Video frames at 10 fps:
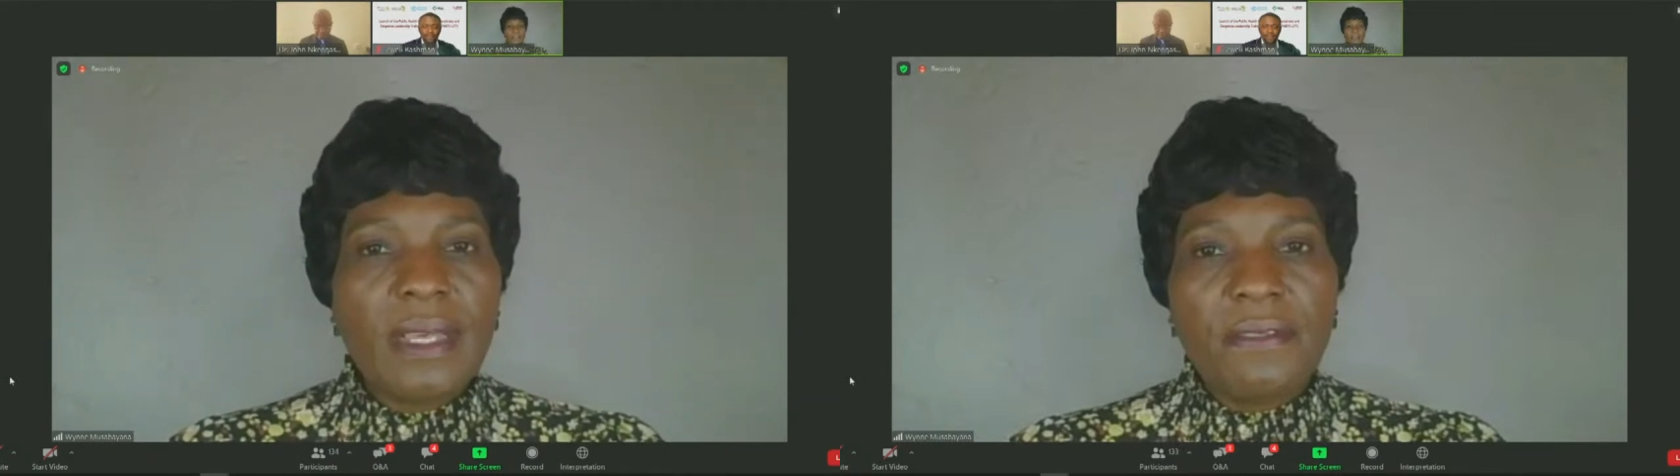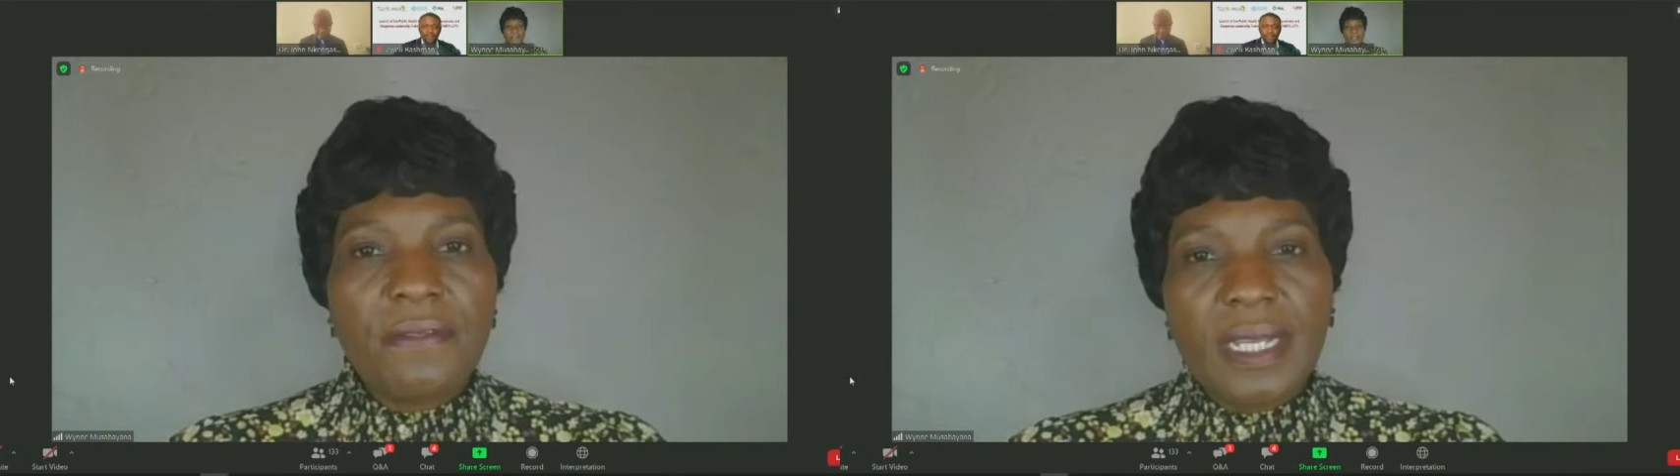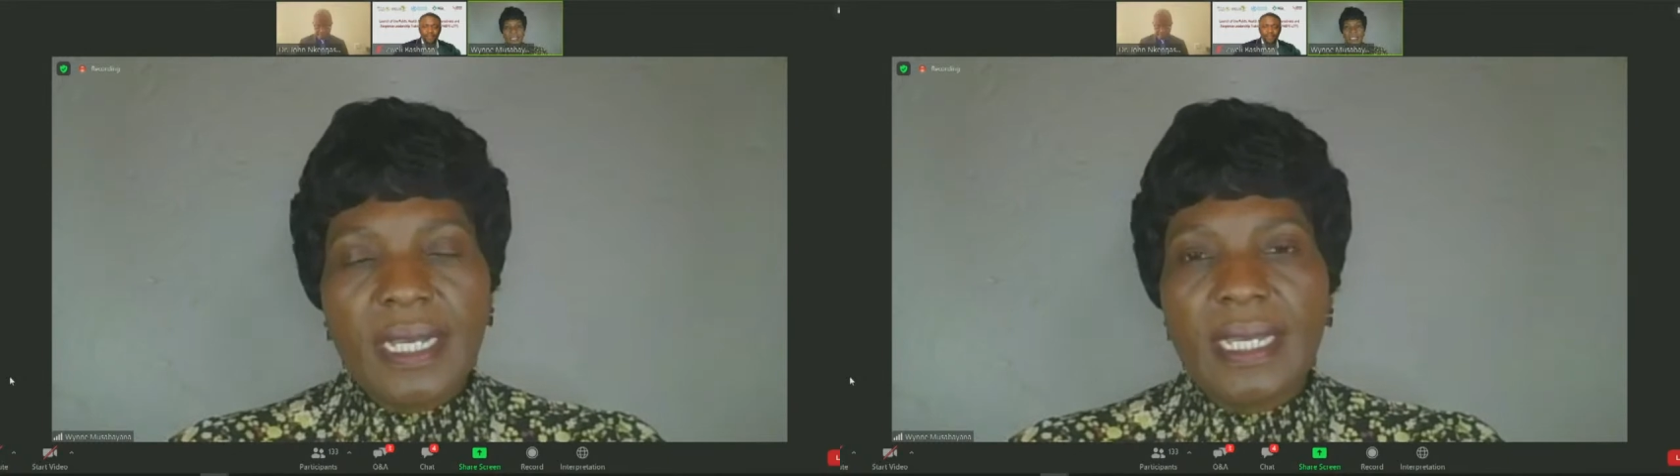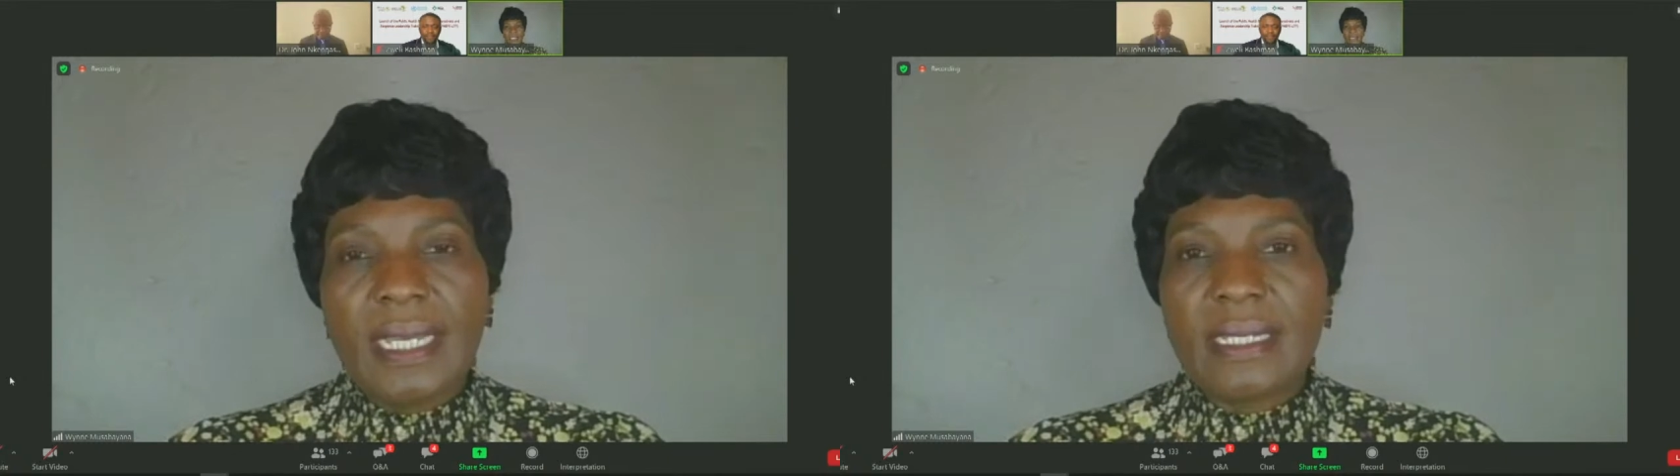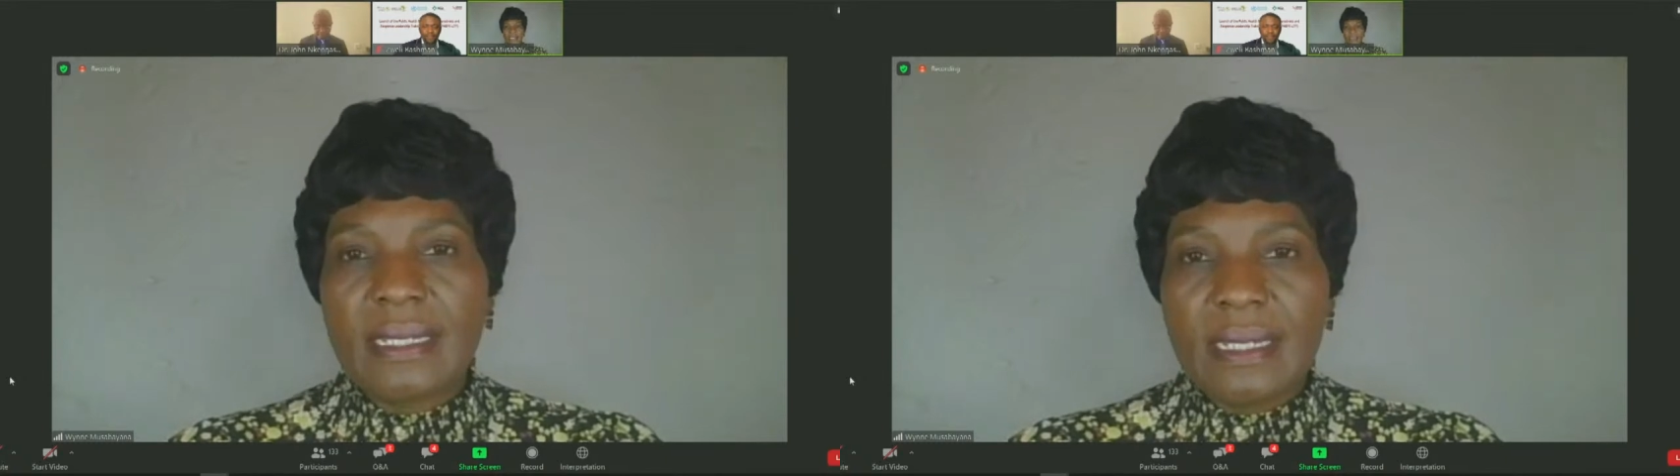Africa
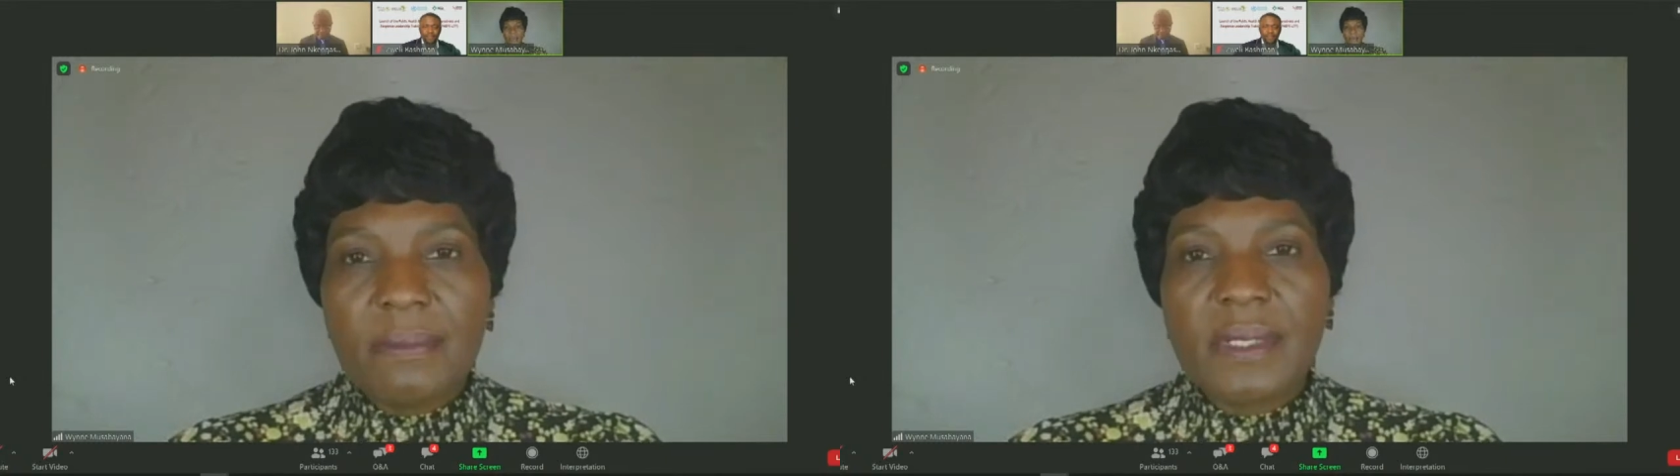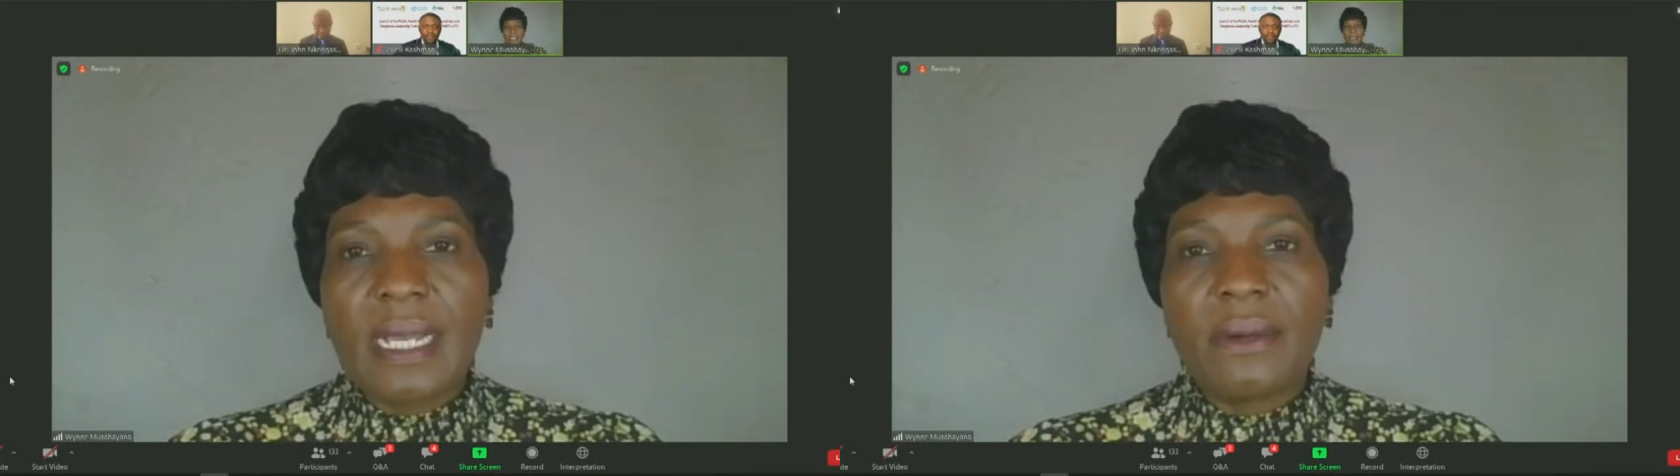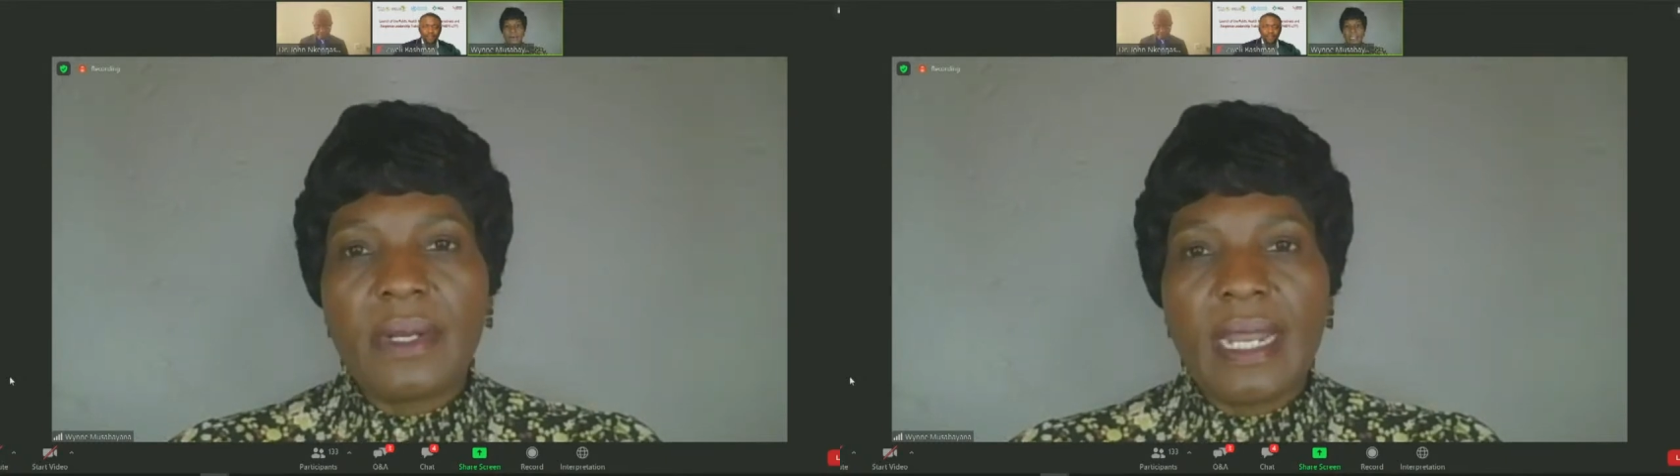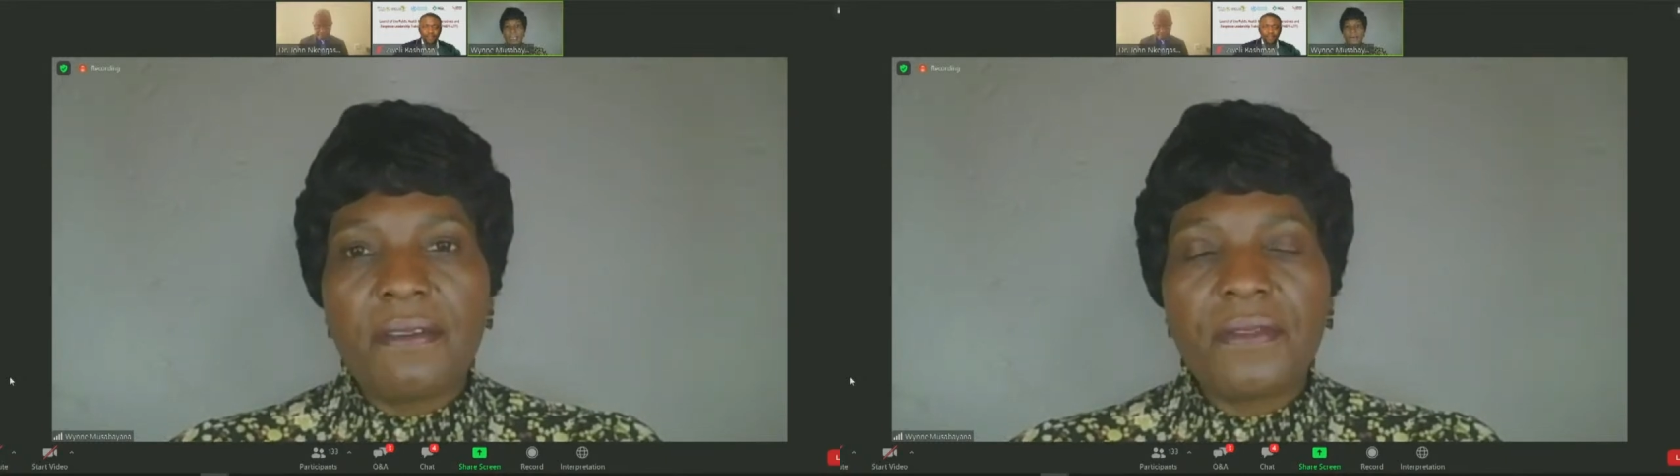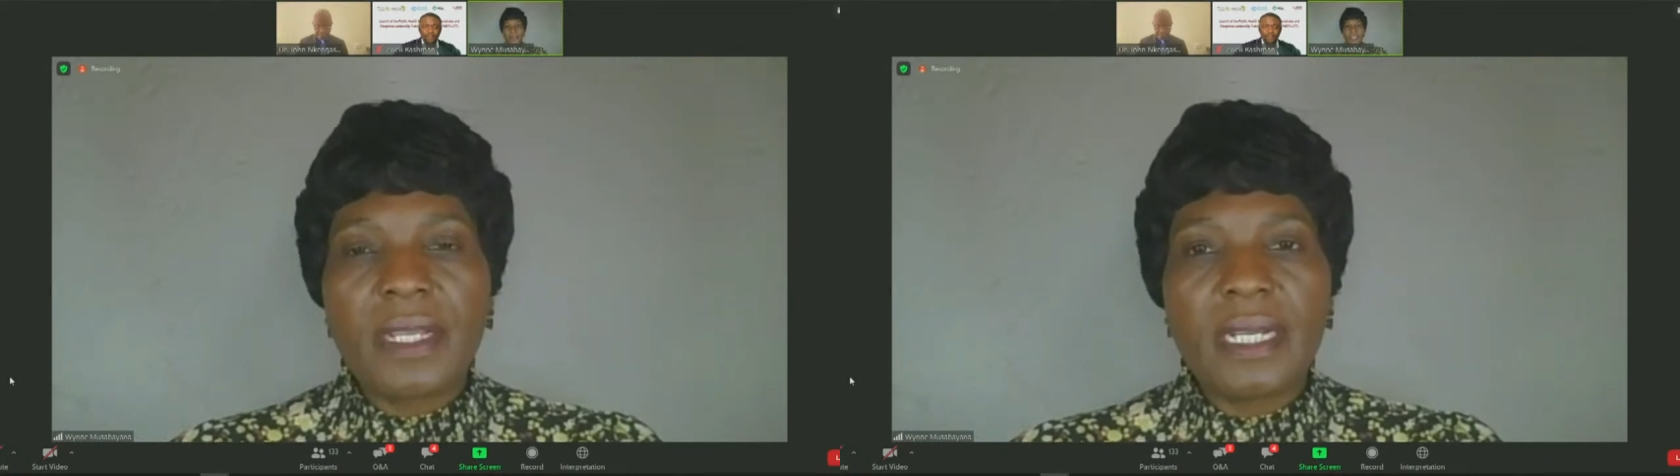and Sub-Saharan
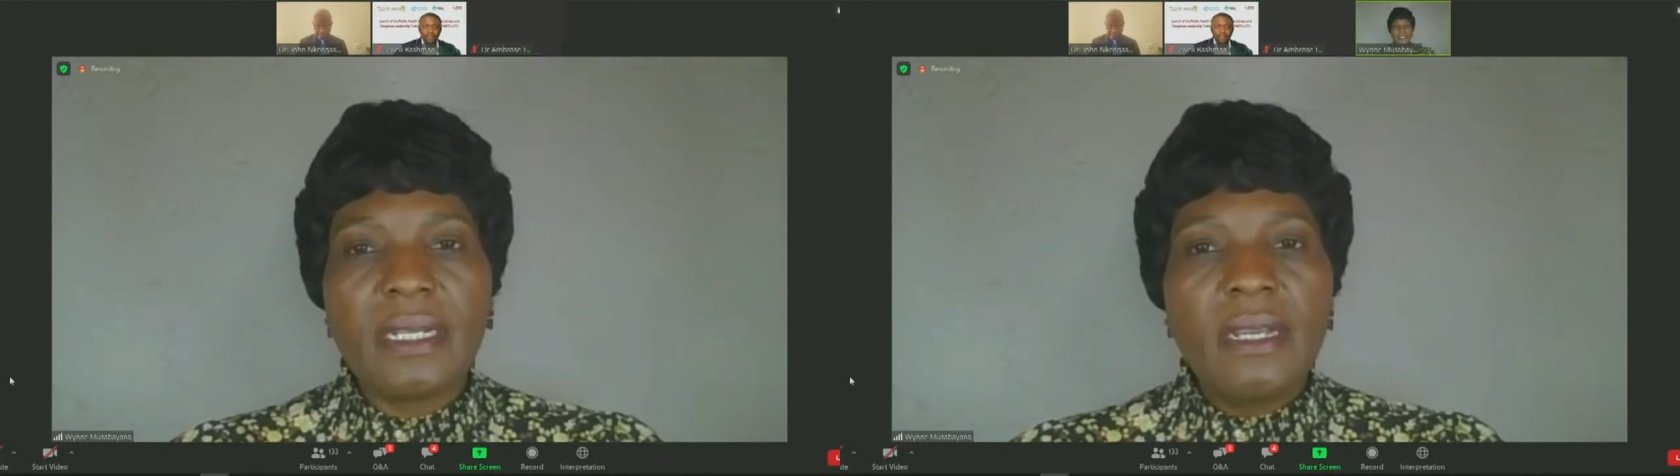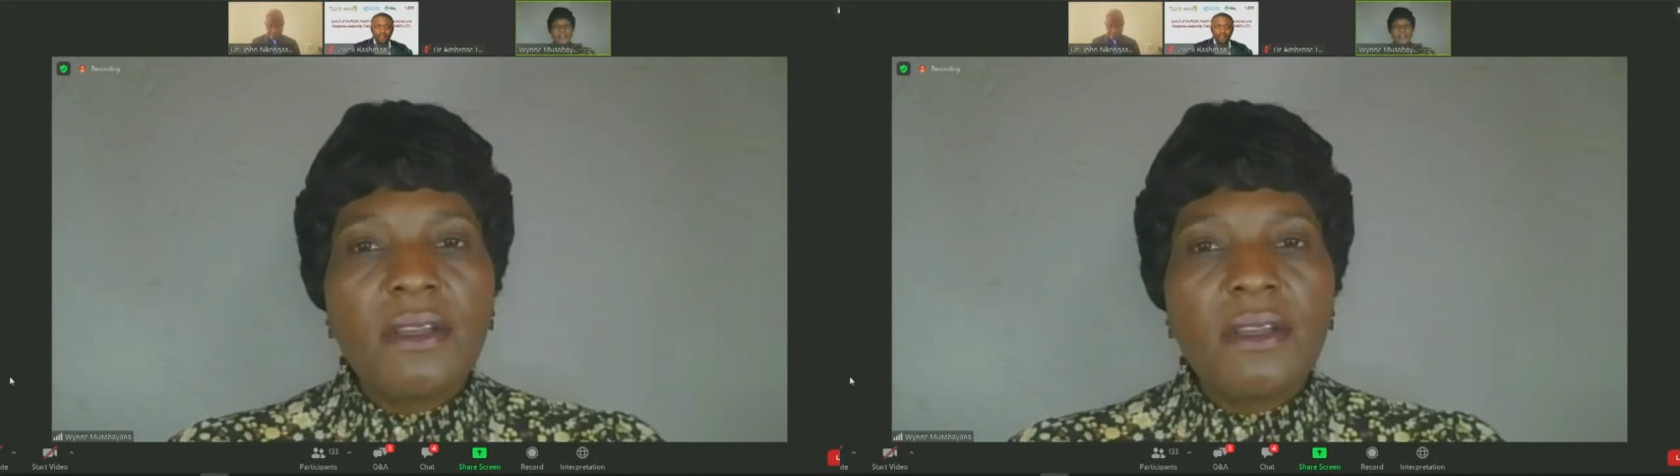Africa